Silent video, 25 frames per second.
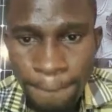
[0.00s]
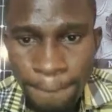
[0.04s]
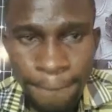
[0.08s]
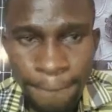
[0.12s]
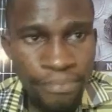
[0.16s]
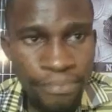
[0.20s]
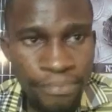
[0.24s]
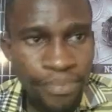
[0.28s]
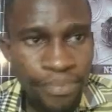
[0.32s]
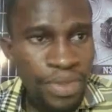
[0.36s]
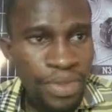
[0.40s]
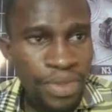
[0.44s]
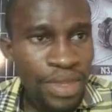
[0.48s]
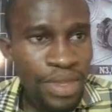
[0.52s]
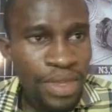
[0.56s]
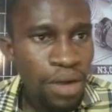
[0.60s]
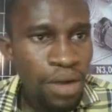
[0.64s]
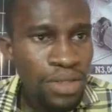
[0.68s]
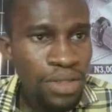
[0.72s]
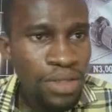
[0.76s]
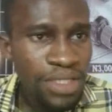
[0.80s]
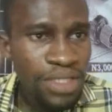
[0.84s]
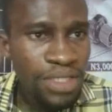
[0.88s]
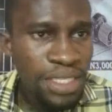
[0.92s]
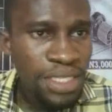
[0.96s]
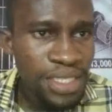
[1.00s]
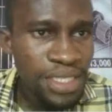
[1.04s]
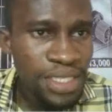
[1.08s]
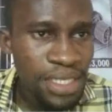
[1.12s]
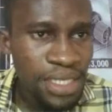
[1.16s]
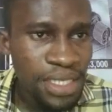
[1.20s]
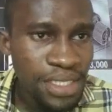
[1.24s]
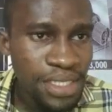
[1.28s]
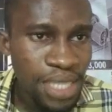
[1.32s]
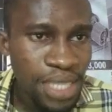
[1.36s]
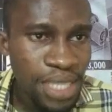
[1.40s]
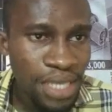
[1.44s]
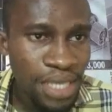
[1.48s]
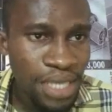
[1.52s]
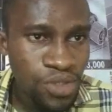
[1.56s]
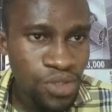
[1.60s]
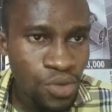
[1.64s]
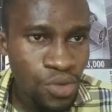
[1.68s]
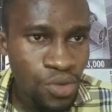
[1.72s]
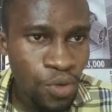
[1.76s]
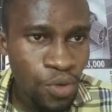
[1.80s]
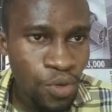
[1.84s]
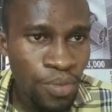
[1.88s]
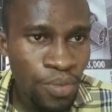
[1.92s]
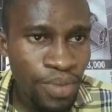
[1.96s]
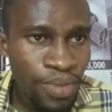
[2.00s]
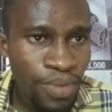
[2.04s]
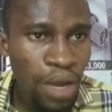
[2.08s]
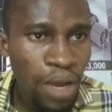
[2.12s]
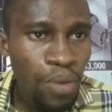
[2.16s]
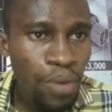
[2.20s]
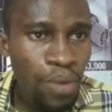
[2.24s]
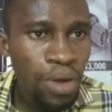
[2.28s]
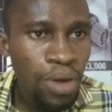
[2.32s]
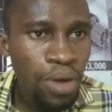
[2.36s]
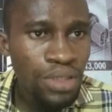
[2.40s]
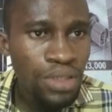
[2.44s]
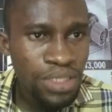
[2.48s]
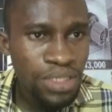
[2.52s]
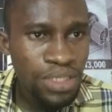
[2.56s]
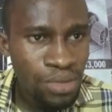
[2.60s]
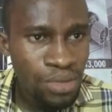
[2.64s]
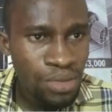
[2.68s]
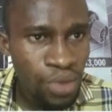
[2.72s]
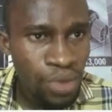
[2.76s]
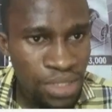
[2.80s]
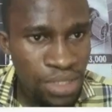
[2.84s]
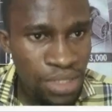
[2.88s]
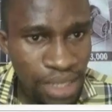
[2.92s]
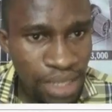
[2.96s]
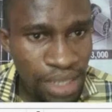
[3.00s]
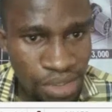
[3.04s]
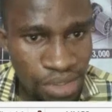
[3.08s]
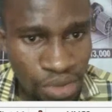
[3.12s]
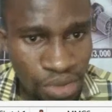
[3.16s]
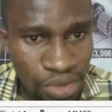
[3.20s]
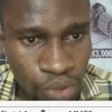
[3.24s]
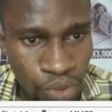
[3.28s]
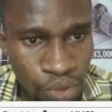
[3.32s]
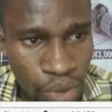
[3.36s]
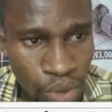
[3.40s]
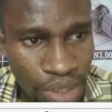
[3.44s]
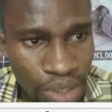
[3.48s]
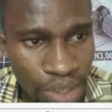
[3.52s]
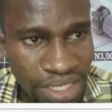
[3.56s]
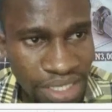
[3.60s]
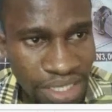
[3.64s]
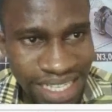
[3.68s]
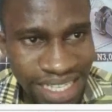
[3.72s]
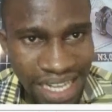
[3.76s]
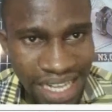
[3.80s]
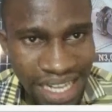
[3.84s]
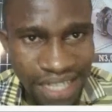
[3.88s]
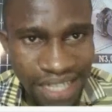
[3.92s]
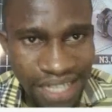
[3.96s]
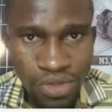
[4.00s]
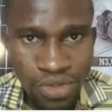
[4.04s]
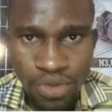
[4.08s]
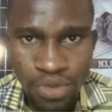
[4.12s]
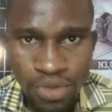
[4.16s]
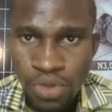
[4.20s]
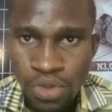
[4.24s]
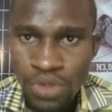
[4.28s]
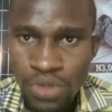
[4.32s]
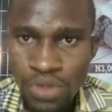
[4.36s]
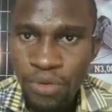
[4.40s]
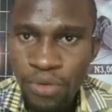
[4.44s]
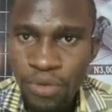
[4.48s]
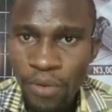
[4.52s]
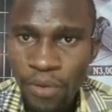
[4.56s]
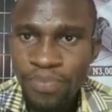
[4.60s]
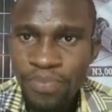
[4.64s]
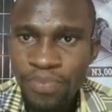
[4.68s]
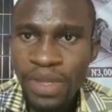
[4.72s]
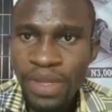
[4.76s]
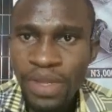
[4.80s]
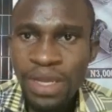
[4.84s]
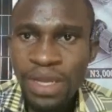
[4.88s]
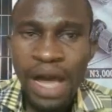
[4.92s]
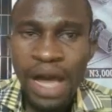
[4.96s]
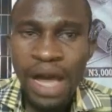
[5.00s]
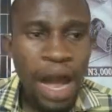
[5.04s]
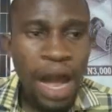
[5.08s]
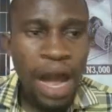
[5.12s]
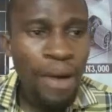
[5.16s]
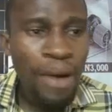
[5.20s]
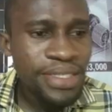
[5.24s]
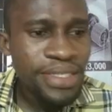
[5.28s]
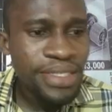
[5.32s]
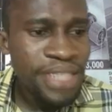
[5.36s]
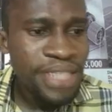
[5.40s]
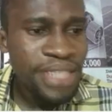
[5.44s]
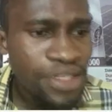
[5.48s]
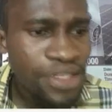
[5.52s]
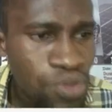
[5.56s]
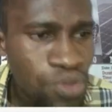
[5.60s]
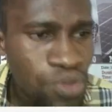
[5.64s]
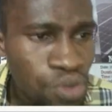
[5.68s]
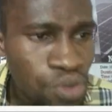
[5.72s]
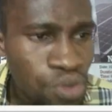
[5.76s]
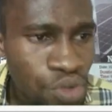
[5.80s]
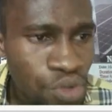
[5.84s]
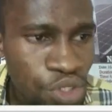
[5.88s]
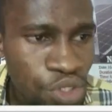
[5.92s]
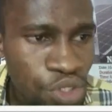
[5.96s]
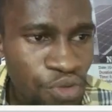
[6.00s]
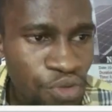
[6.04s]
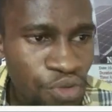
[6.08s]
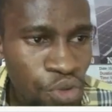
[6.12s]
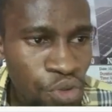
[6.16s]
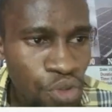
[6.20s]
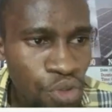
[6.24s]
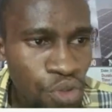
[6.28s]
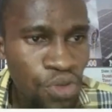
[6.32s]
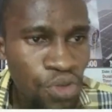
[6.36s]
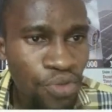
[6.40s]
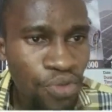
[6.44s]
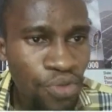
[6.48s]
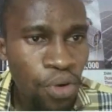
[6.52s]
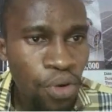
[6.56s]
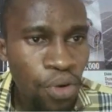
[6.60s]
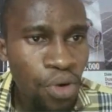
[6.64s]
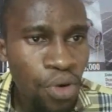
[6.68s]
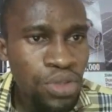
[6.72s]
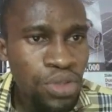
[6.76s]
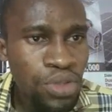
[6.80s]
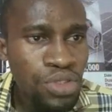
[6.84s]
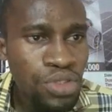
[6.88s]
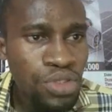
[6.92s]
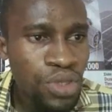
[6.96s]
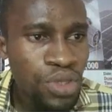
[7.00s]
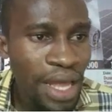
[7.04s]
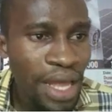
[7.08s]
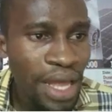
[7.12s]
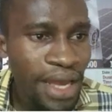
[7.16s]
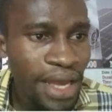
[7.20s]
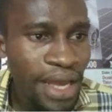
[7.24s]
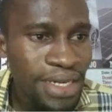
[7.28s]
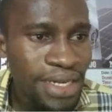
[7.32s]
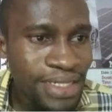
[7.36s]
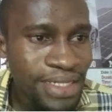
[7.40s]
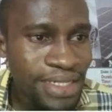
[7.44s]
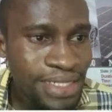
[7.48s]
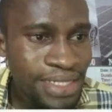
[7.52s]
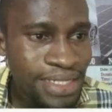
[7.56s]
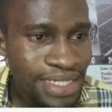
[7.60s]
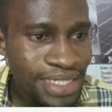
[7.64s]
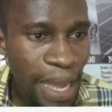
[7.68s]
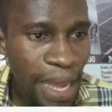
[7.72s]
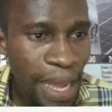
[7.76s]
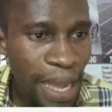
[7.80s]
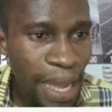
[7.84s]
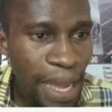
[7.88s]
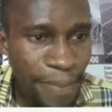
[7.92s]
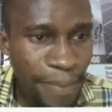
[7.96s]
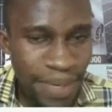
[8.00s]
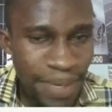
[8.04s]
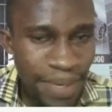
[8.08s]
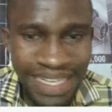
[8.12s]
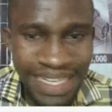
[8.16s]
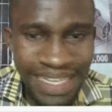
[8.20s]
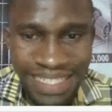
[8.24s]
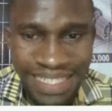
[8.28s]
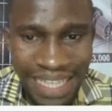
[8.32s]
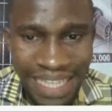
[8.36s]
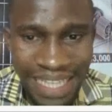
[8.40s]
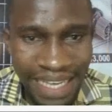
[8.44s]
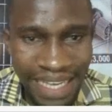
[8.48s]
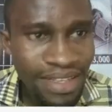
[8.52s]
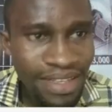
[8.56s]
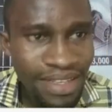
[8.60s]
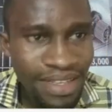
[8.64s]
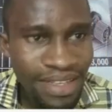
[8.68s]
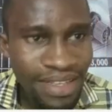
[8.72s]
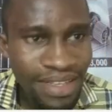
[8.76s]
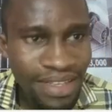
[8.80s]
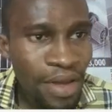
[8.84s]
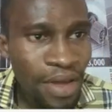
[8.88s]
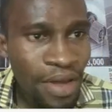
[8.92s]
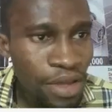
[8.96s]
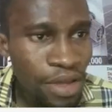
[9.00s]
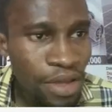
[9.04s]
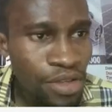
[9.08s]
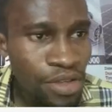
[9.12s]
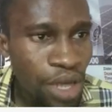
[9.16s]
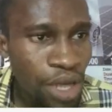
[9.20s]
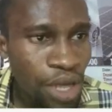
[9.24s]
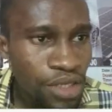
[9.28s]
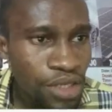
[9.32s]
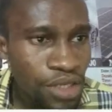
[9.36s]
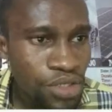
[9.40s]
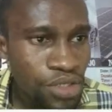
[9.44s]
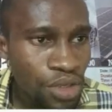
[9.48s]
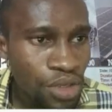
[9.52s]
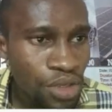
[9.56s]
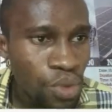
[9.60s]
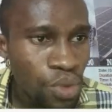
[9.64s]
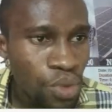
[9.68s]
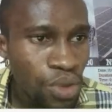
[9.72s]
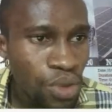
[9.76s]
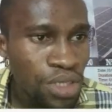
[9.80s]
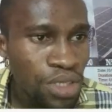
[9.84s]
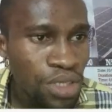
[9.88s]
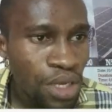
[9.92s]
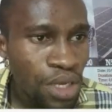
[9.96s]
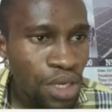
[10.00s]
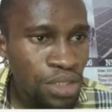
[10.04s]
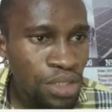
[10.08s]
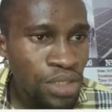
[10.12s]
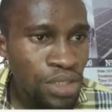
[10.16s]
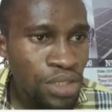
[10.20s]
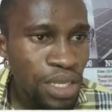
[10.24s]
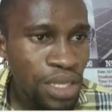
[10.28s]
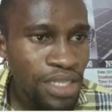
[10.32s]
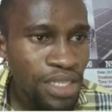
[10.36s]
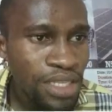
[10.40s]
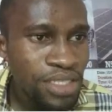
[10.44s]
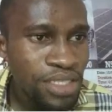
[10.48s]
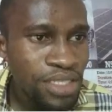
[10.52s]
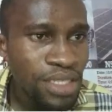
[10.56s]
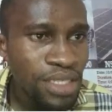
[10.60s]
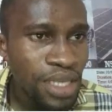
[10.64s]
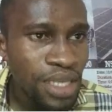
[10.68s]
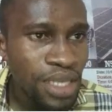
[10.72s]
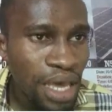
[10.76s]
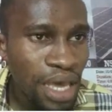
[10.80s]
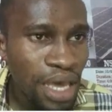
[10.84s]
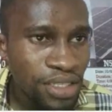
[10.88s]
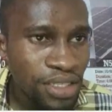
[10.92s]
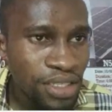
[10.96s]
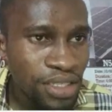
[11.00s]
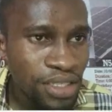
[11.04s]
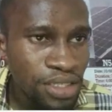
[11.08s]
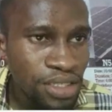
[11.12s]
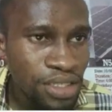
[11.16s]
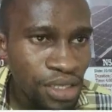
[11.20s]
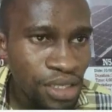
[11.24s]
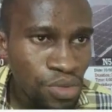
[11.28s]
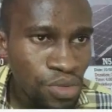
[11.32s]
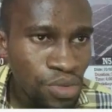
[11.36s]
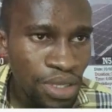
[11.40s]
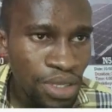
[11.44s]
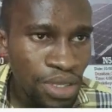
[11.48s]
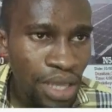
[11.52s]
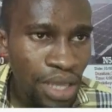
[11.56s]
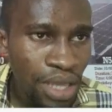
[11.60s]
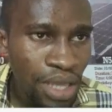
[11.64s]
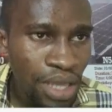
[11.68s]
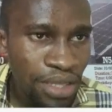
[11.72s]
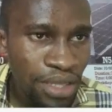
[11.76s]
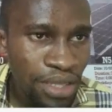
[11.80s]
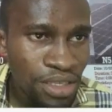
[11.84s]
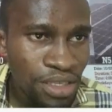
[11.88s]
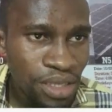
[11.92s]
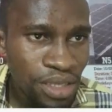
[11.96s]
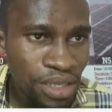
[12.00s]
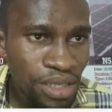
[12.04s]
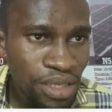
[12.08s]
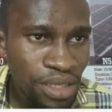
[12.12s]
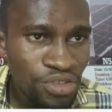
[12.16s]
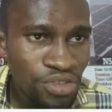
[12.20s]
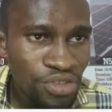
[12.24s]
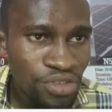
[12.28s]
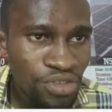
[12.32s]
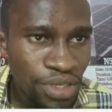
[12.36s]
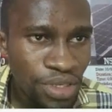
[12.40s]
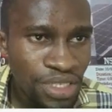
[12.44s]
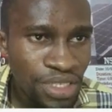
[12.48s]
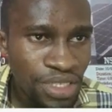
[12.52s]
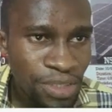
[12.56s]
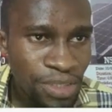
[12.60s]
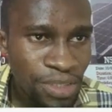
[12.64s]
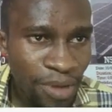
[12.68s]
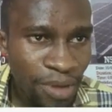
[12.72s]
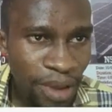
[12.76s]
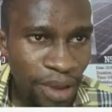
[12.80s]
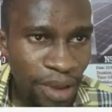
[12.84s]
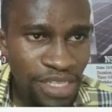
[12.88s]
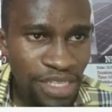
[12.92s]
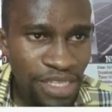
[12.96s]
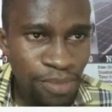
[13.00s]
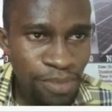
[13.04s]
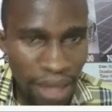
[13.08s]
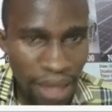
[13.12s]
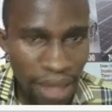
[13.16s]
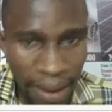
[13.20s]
Now this is test 2. Now what does test 2? What is test 2 used for? Our test 2 is used for us to like type in a test into our Solidworks. Now let's get this way like this. Let's draw a spline.